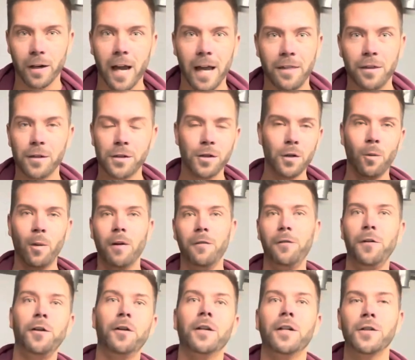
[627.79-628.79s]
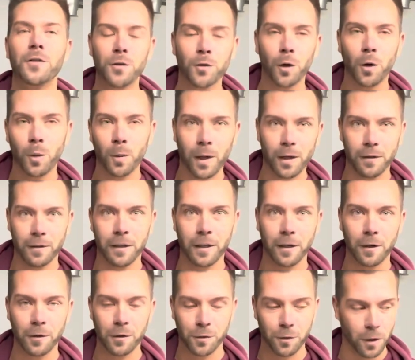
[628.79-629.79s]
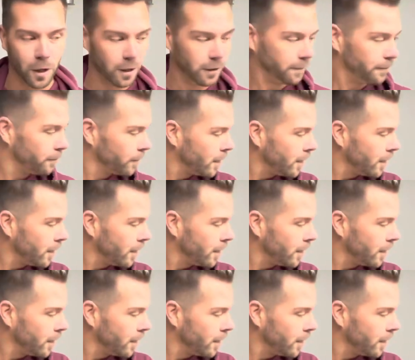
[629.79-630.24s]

and there's no way for you to control whether it goes wrong.